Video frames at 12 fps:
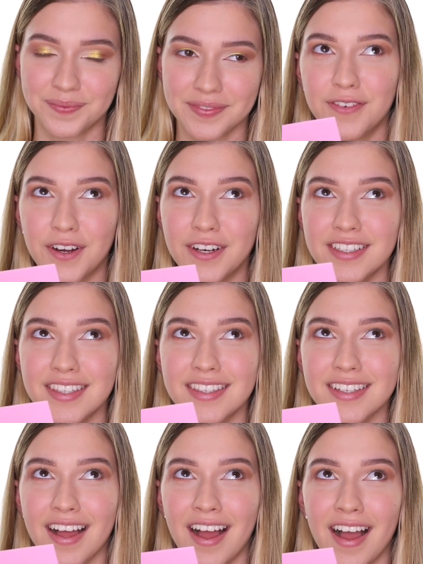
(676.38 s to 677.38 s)

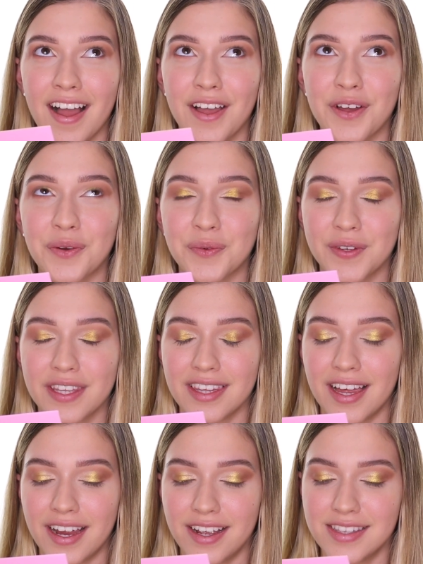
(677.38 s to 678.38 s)
first, I would
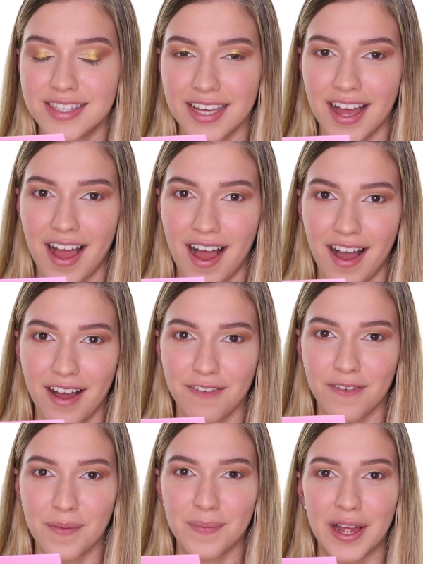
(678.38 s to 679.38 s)
like to
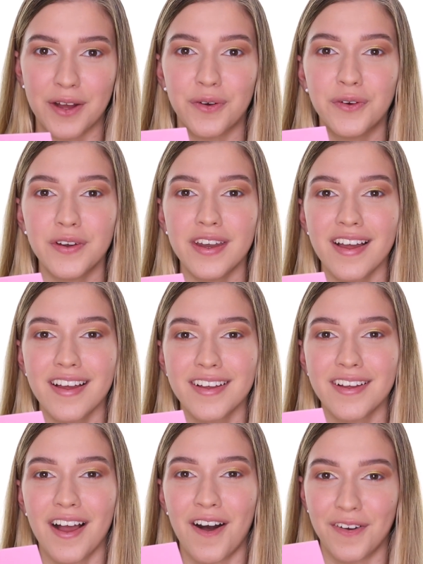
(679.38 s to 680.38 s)
have my own
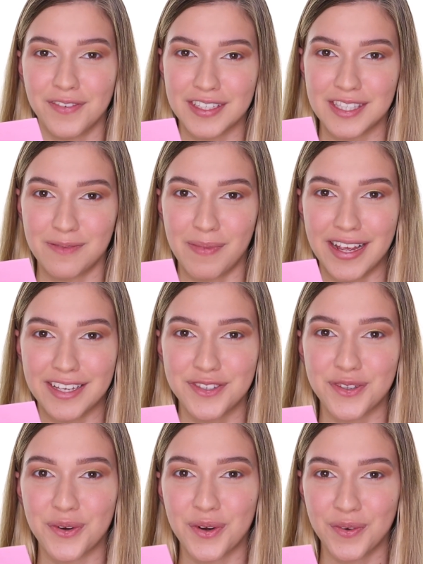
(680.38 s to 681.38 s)
office
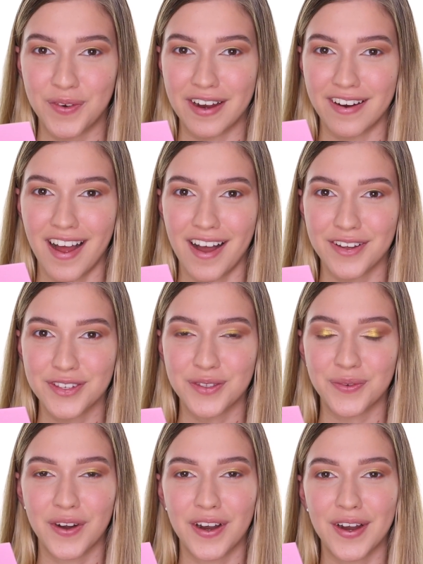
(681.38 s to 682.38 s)
space or warehouse
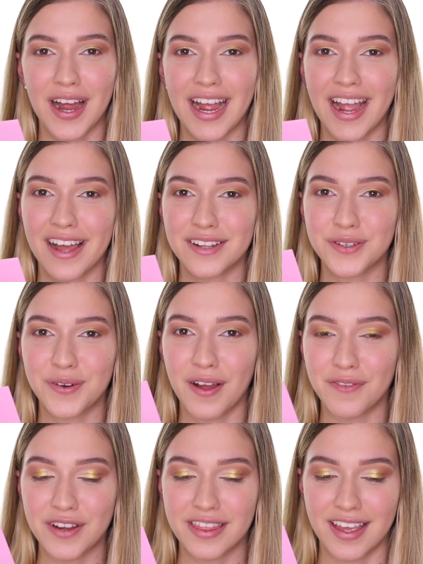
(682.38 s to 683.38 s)
where I handle
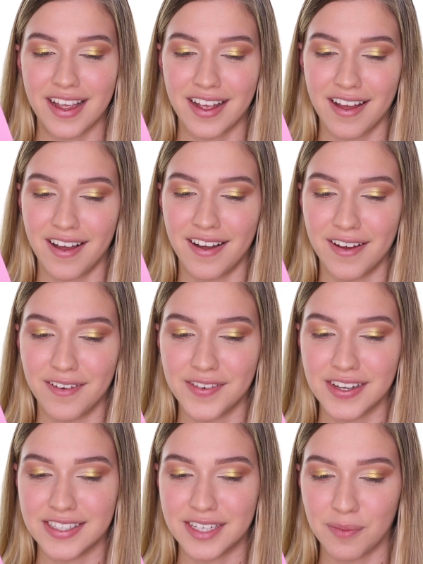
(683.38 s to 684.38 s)
everything of
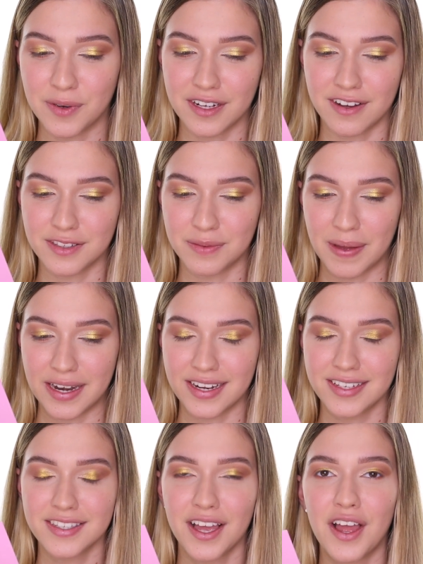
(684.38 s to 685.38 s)
Deborah Cosmetics.